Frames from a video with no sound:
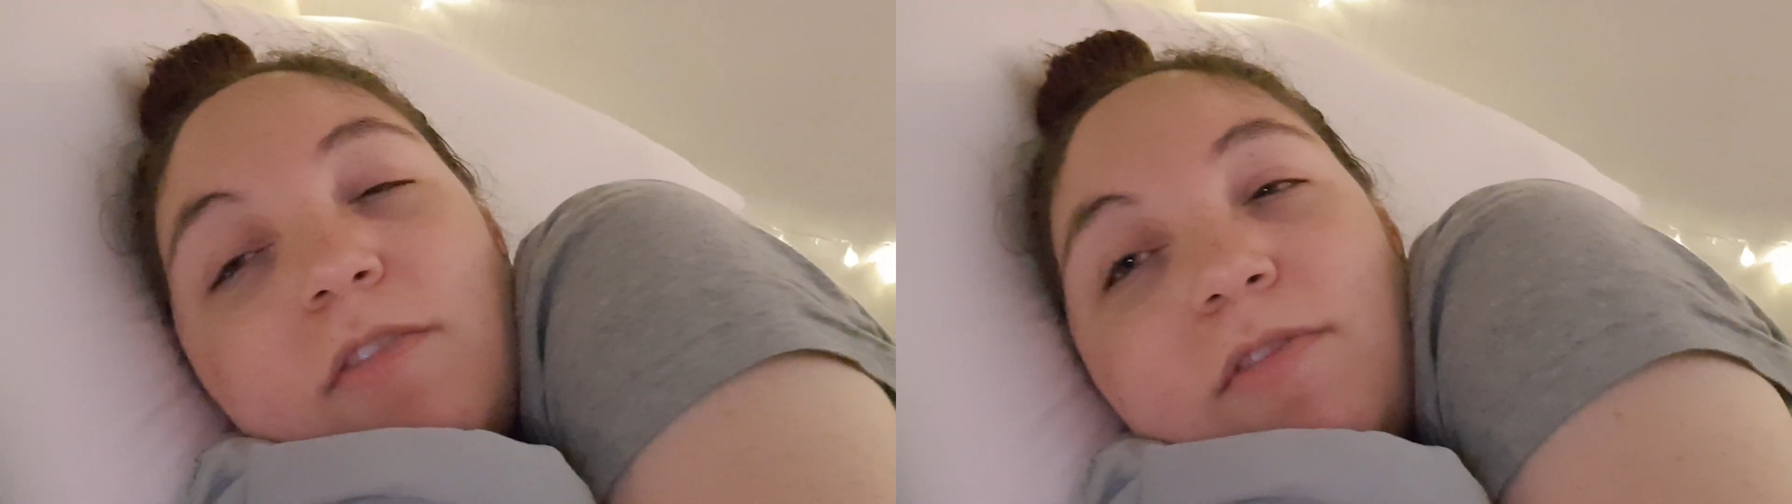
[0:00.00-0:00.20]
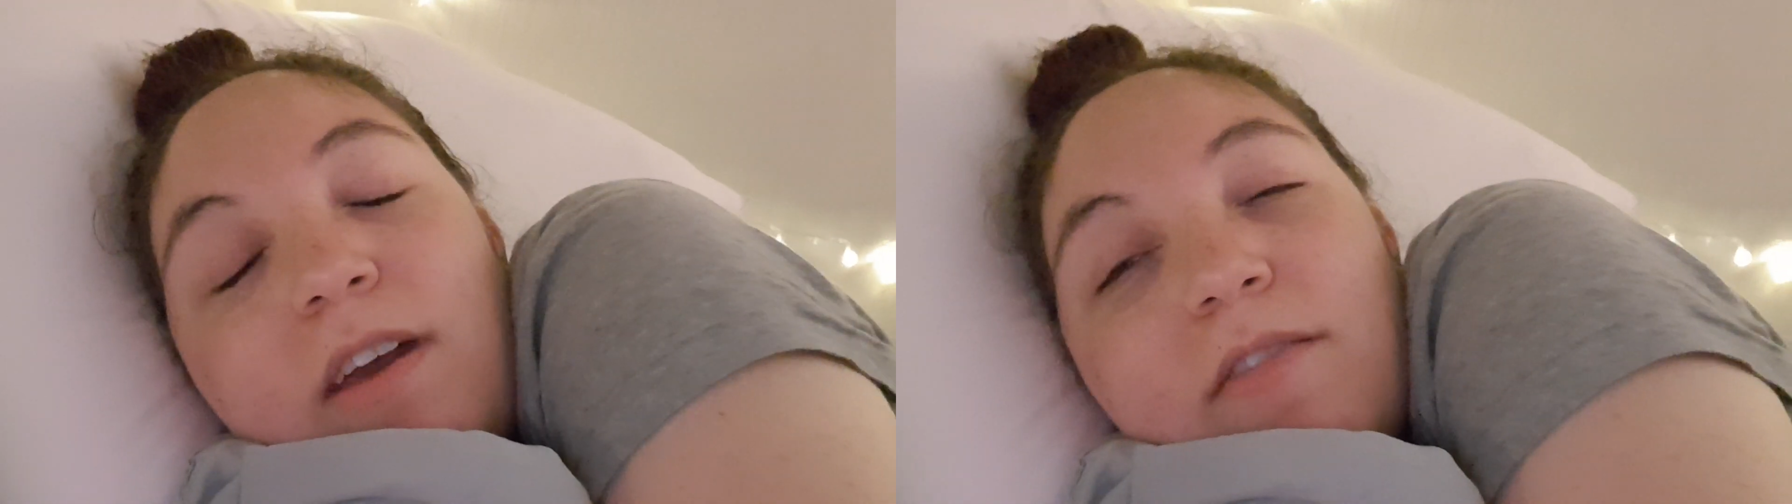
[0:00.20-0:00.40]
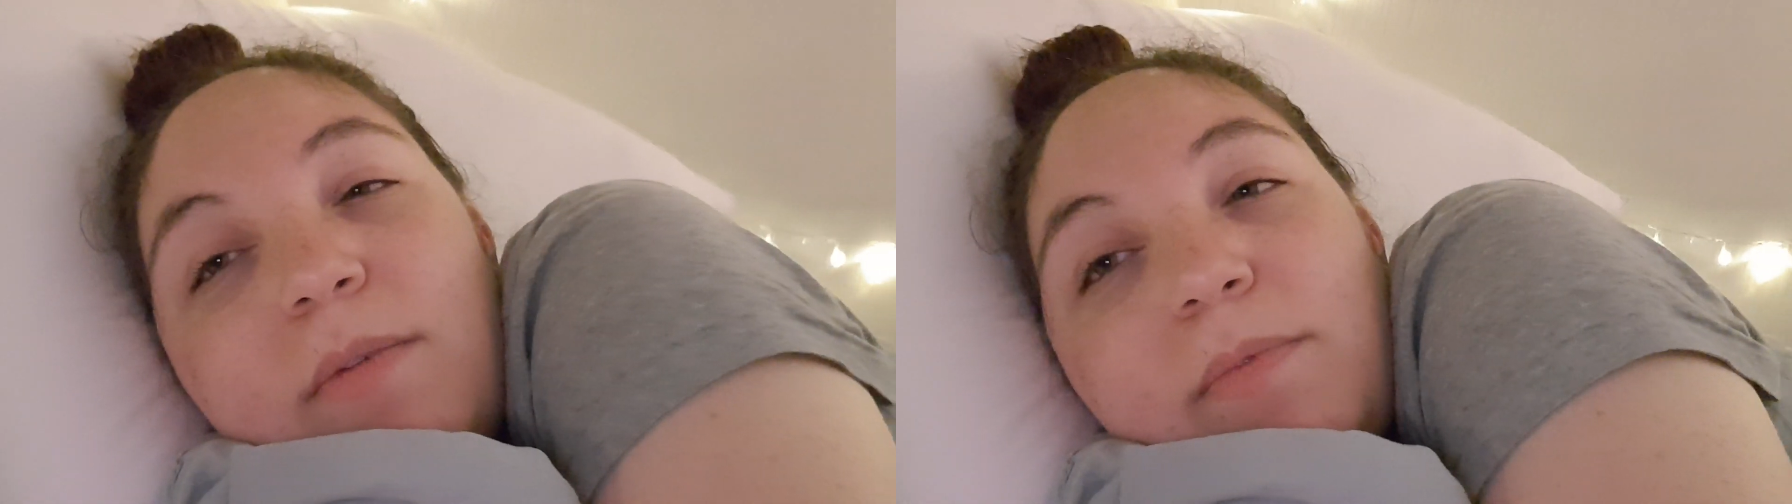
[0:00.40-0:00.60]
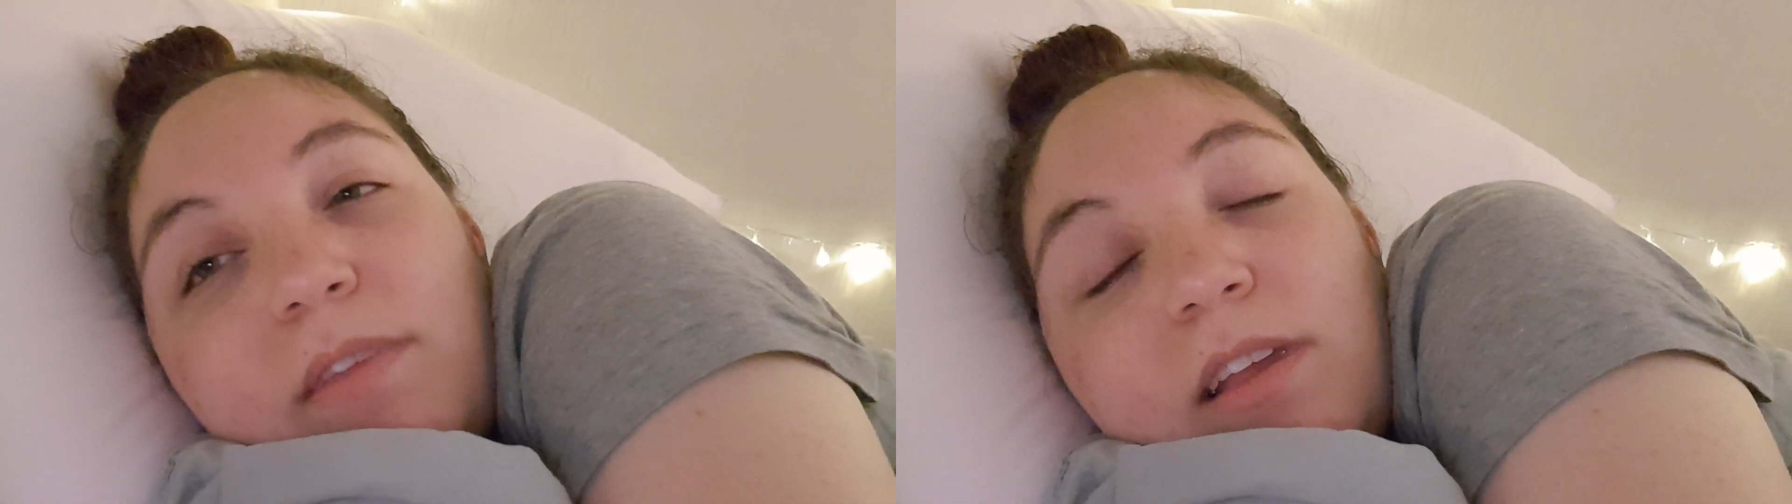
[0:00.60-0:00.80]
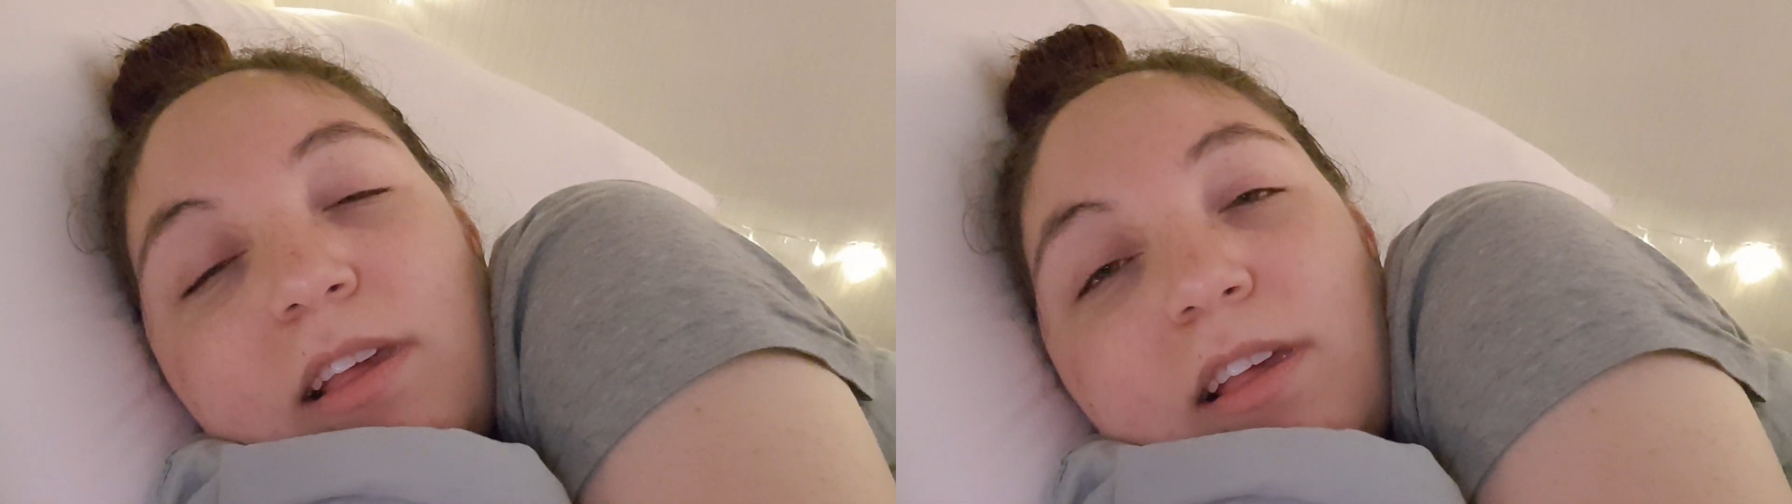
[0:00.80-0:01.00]
favorite
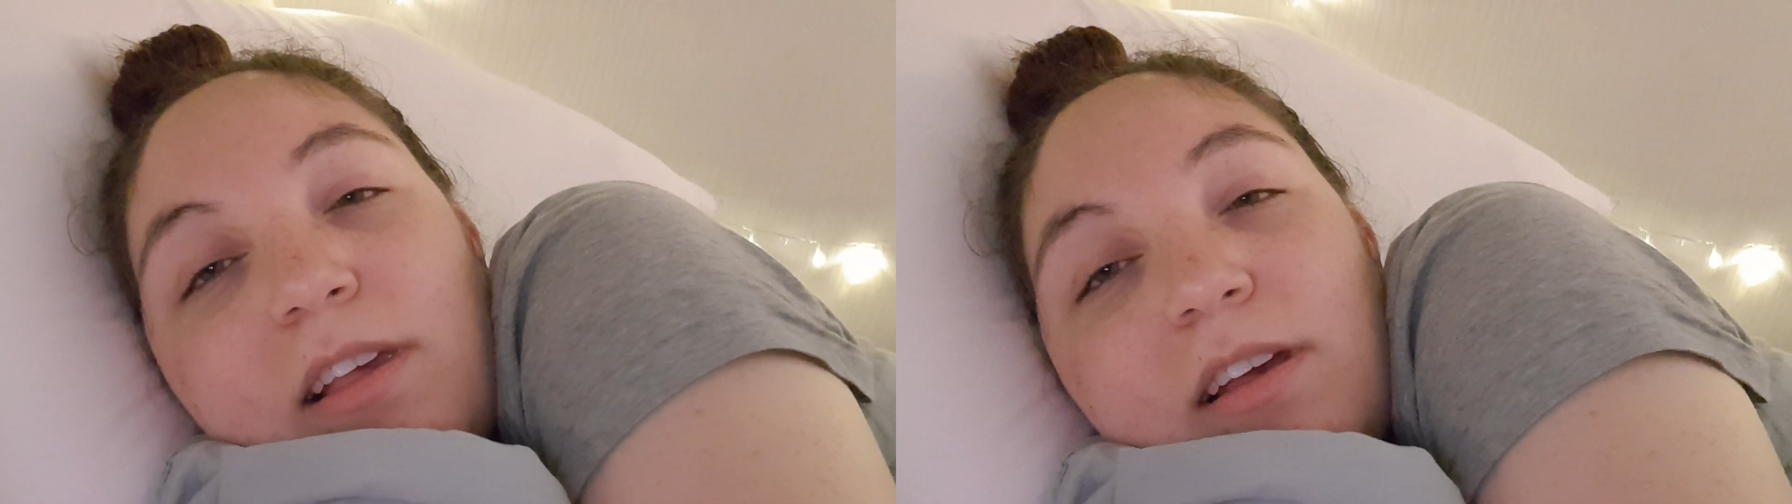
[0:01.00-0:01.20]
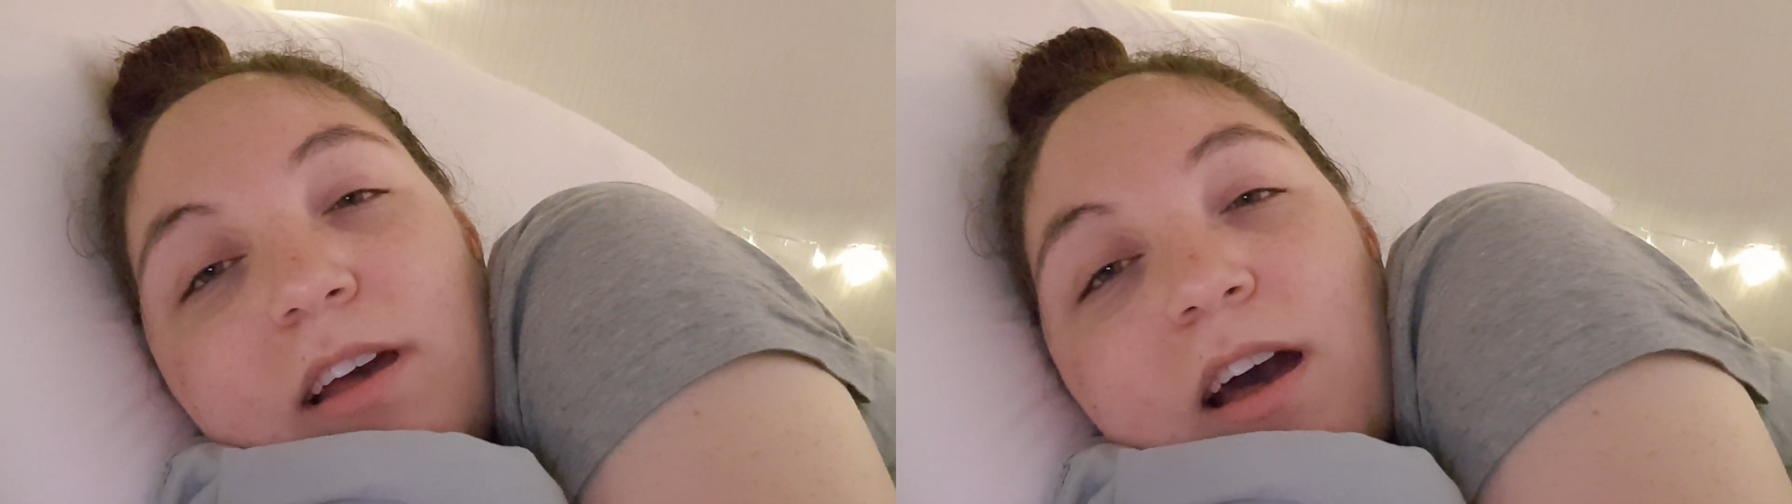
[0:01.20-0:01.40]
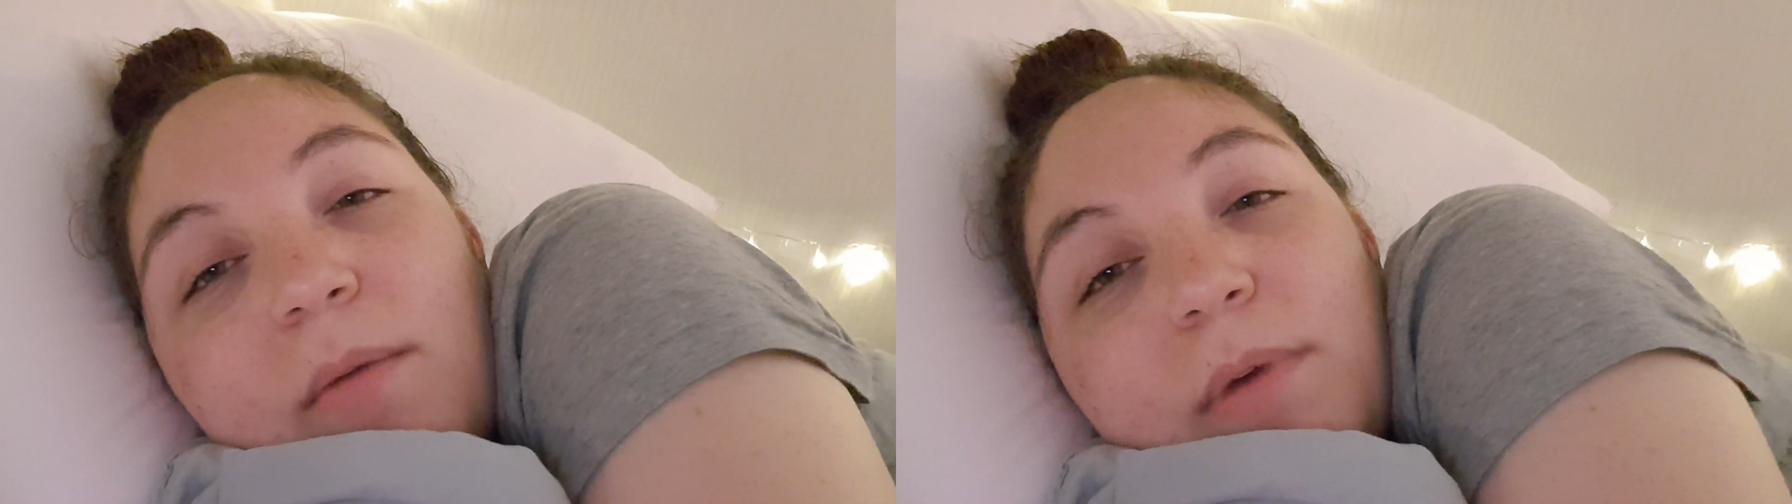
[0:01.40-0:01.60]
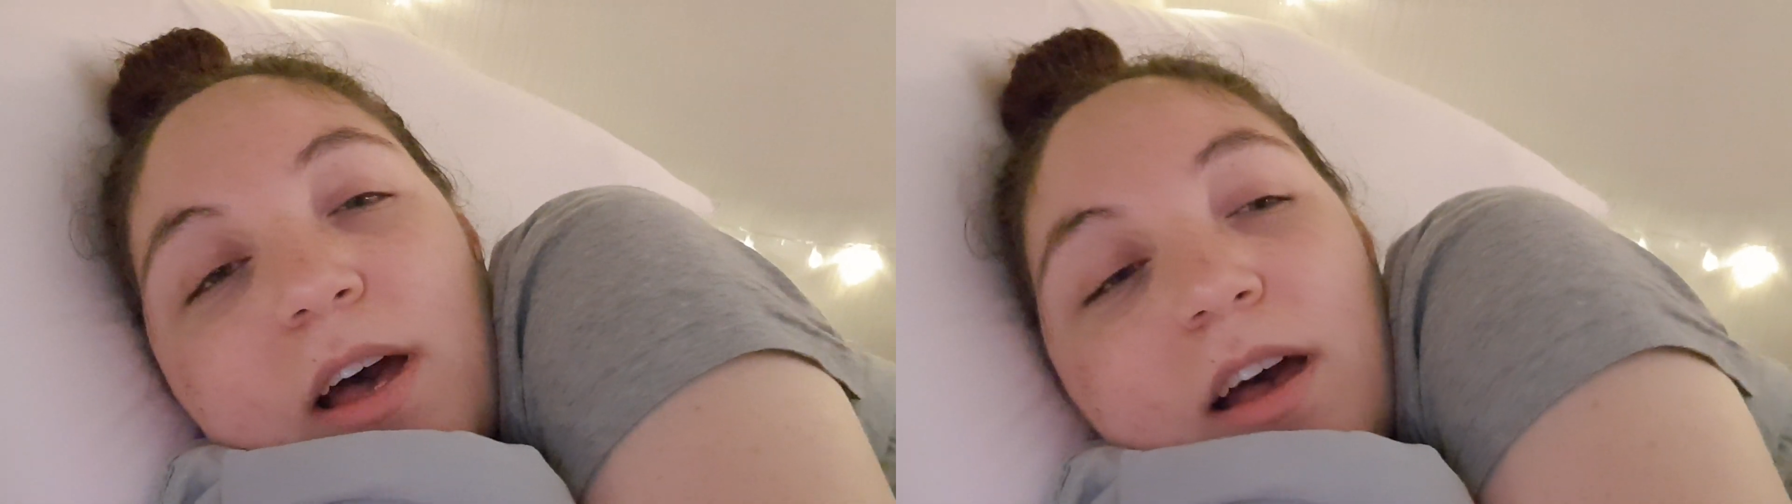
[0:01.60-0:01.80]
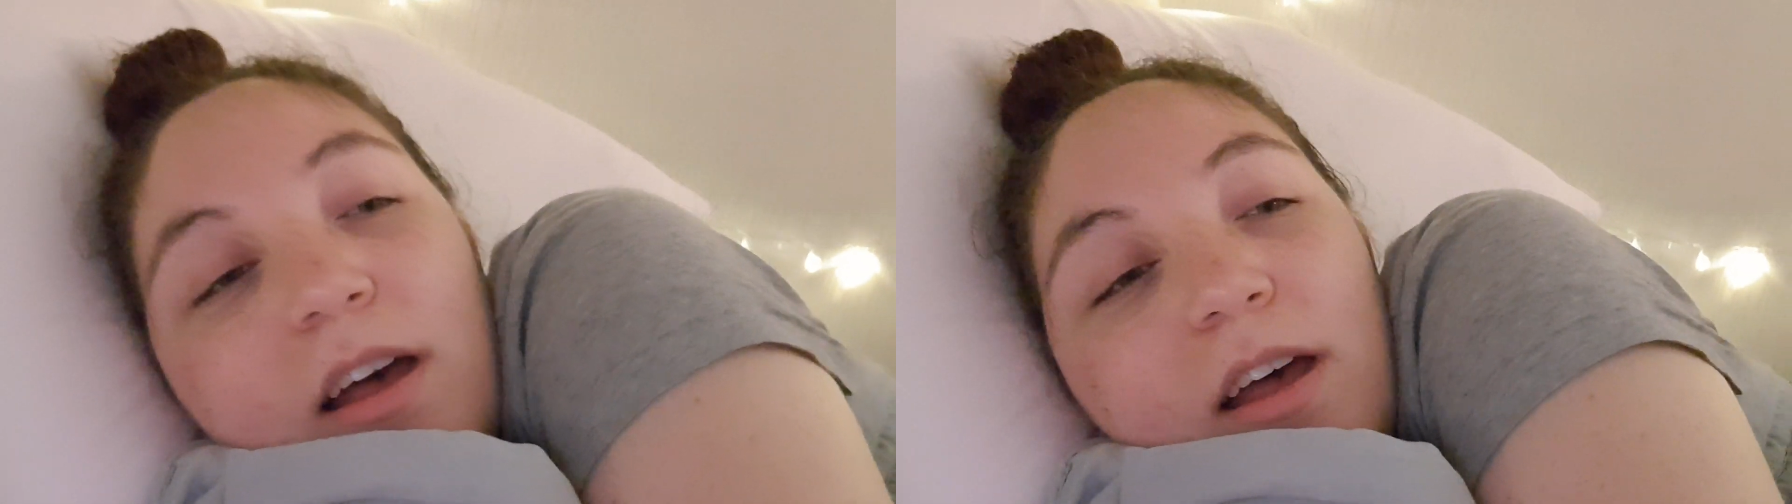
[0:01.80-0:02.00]

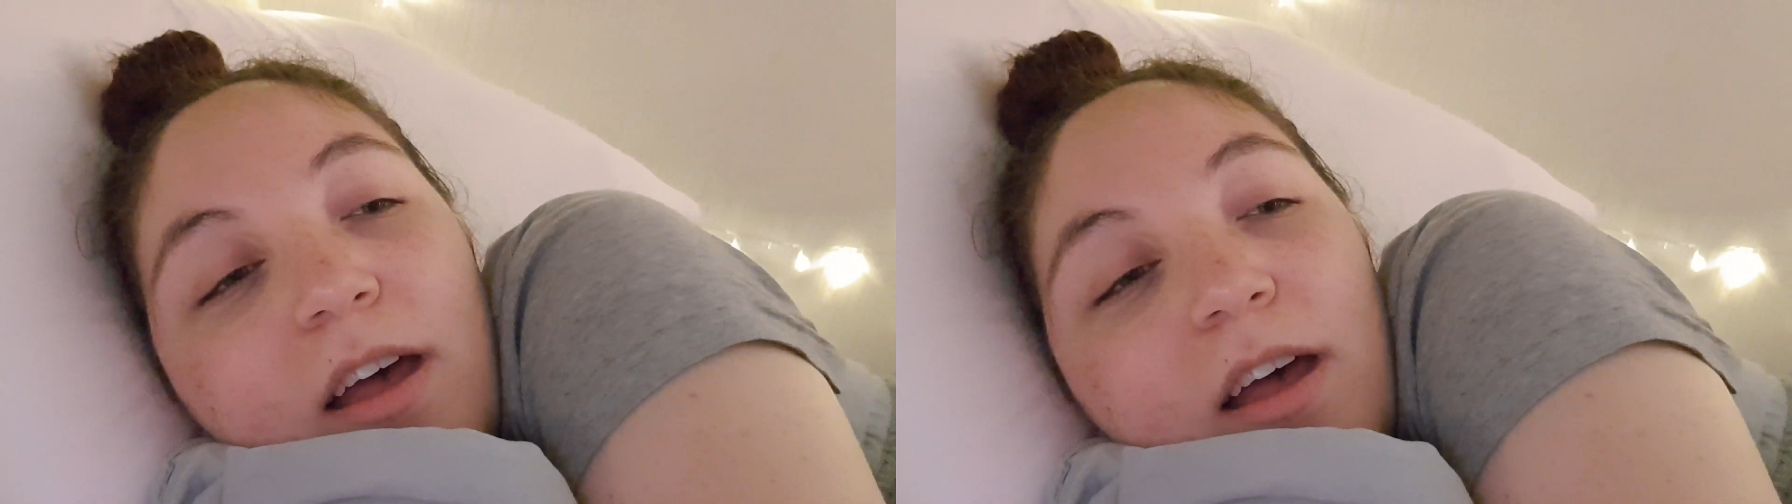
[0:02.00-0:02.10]
idol